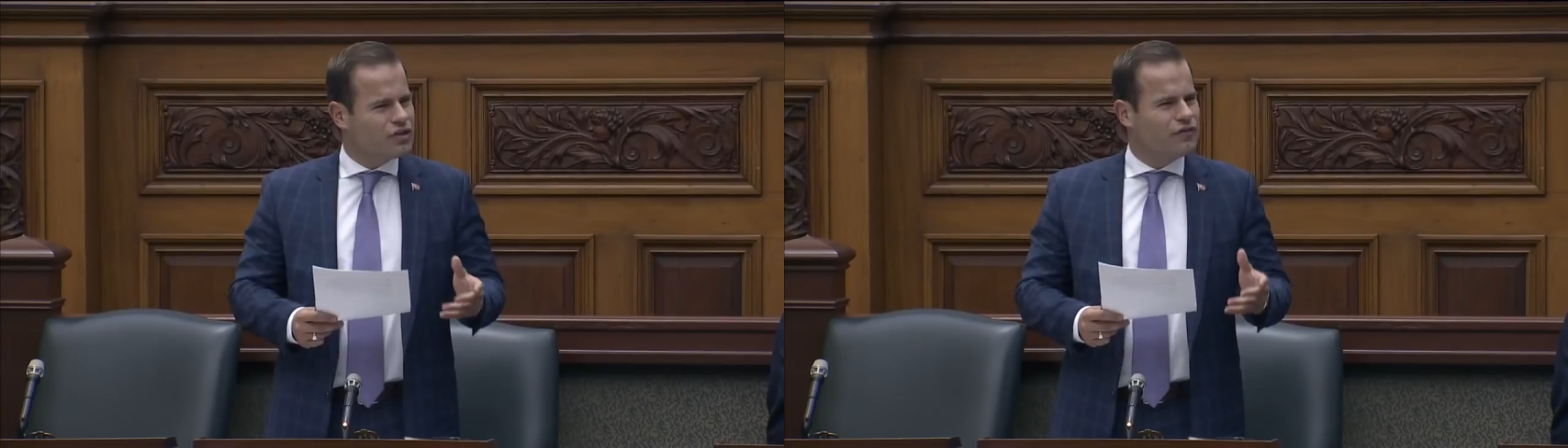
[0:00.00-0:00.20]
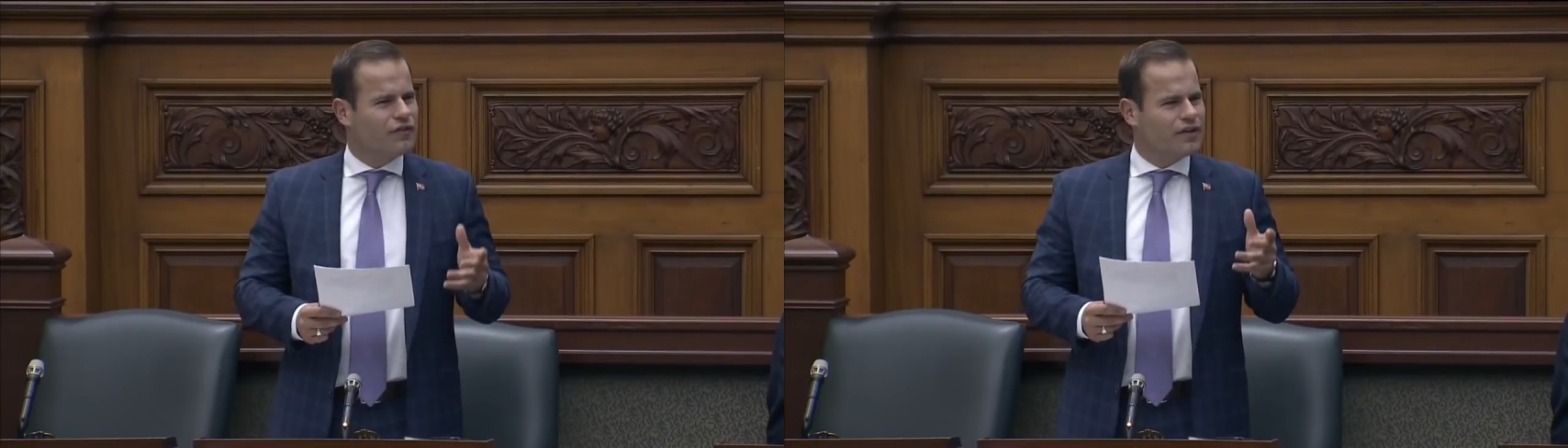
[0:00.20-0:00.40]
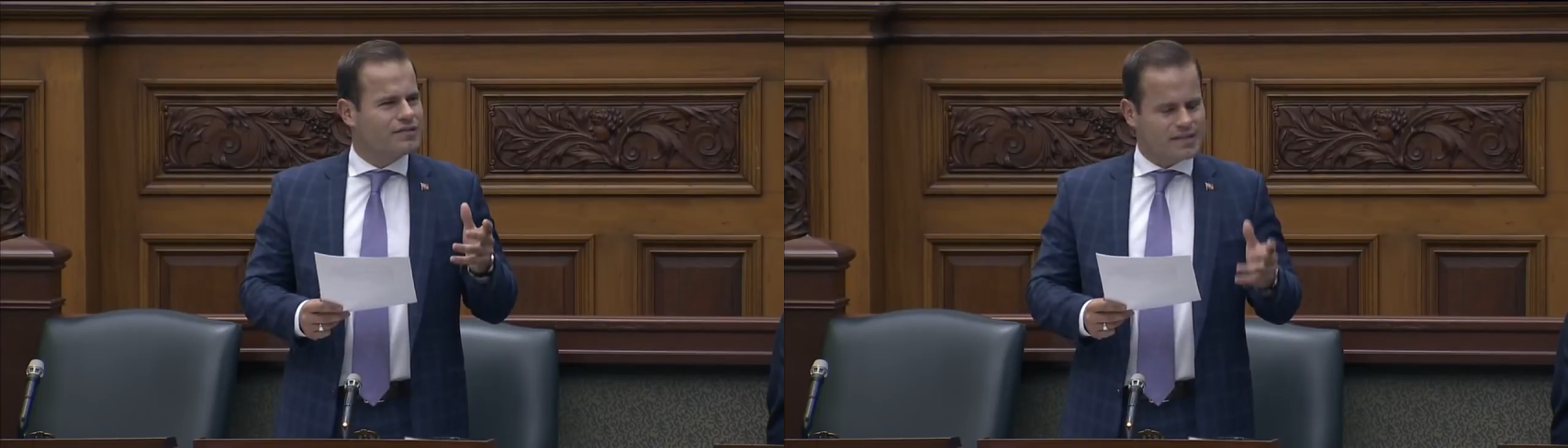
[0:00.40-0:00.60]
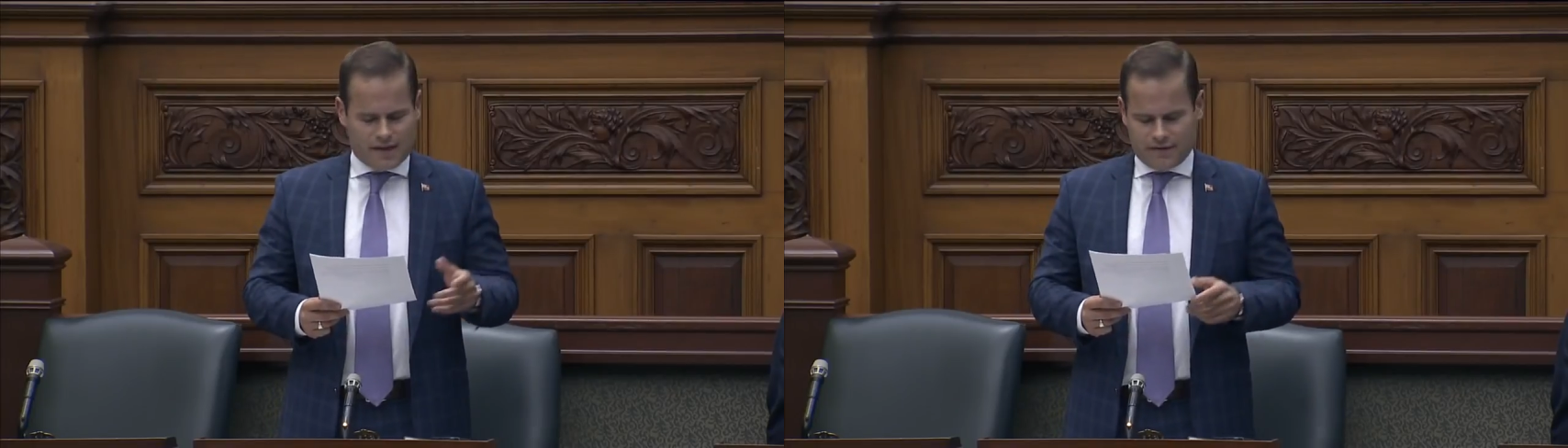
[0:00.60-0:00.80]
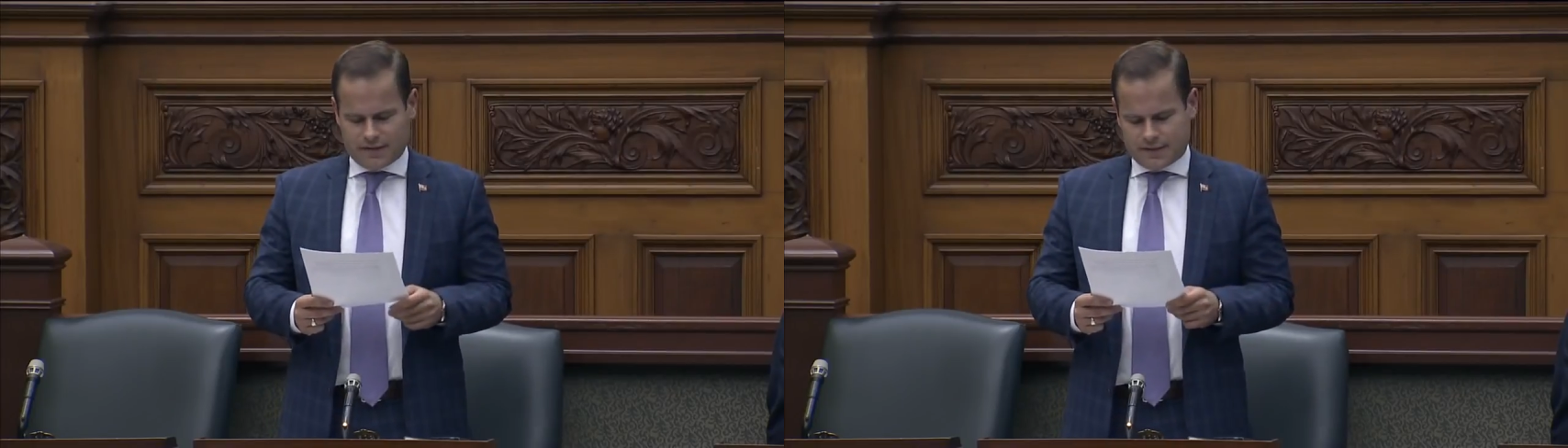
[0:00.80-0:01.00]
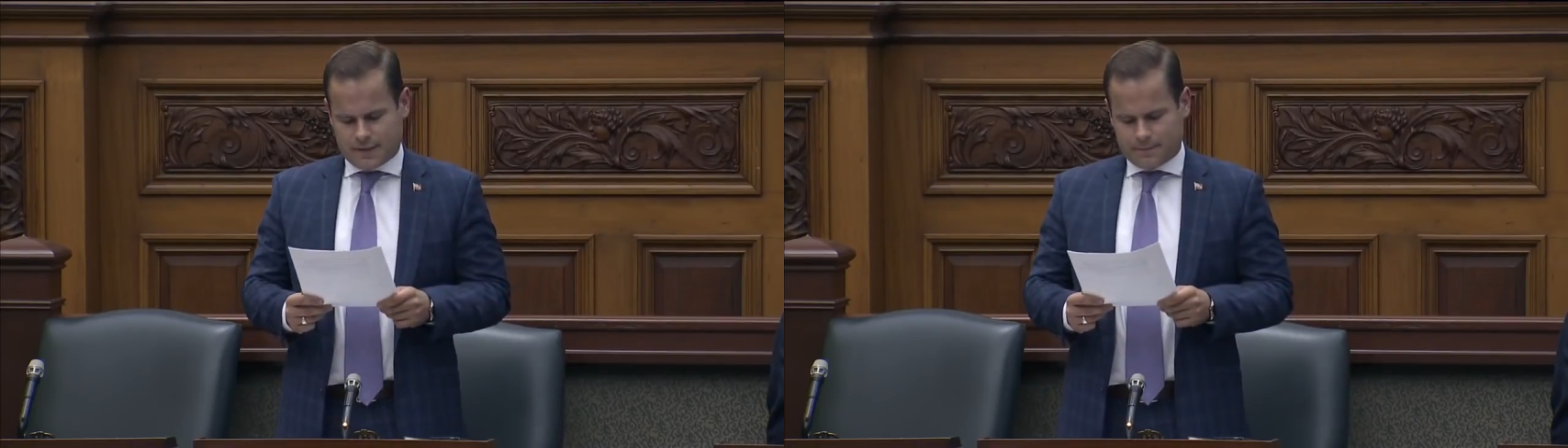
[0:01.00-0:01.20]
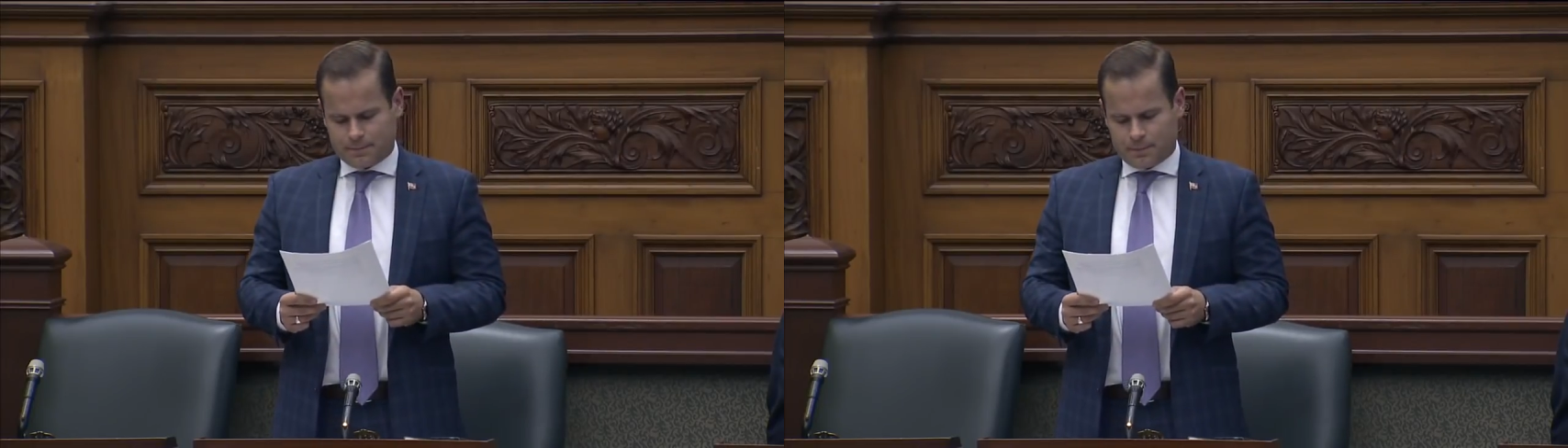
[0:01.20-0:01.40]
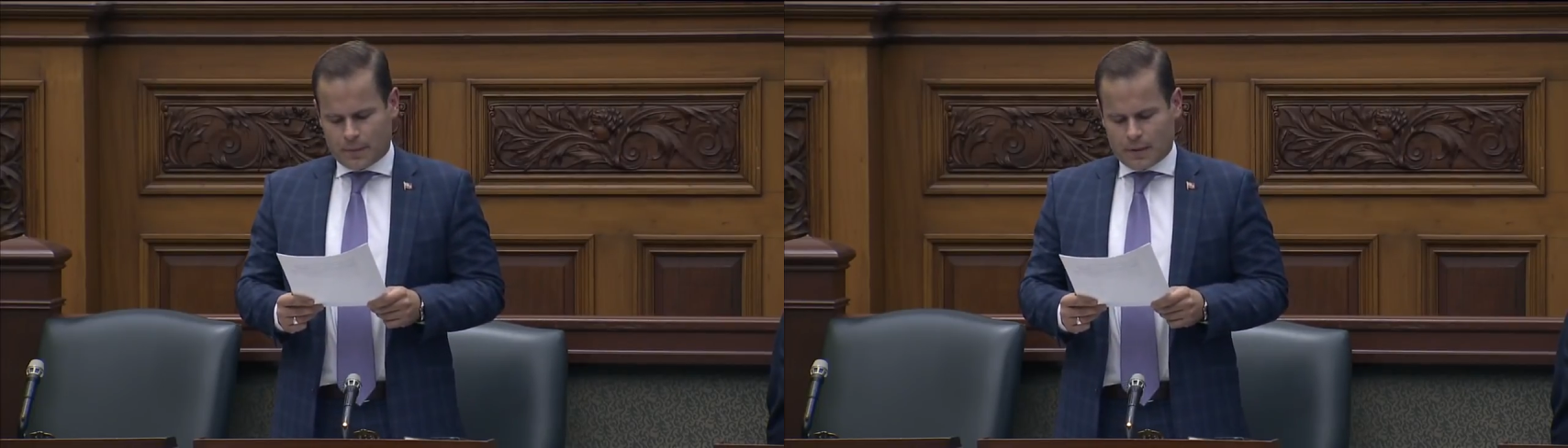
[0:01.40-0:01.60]
feel safest.
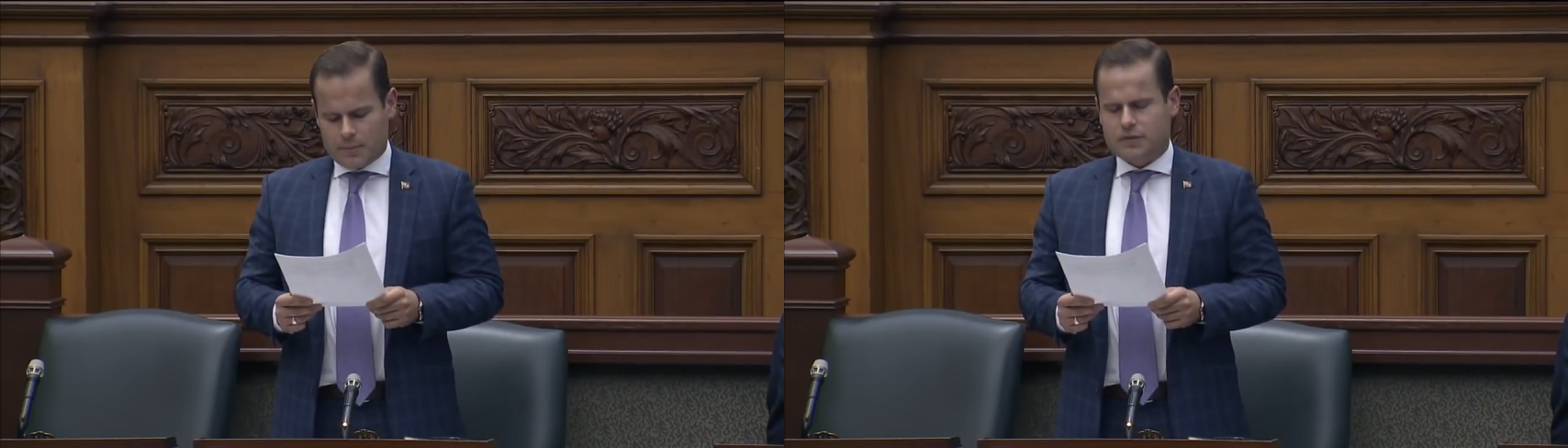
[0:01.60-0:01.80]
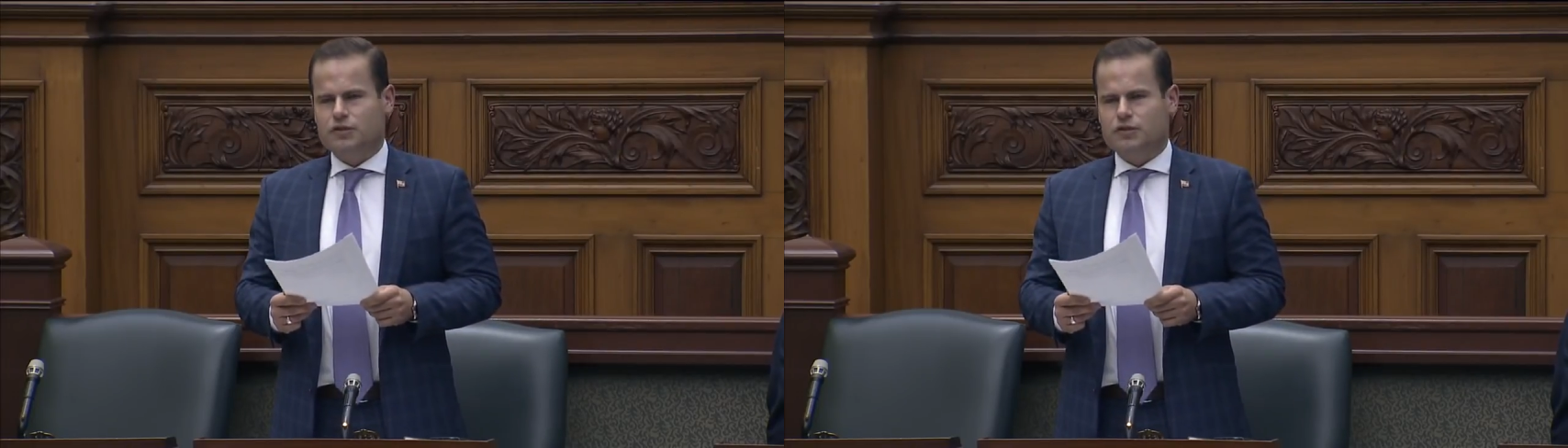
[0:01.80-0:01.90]
Mr.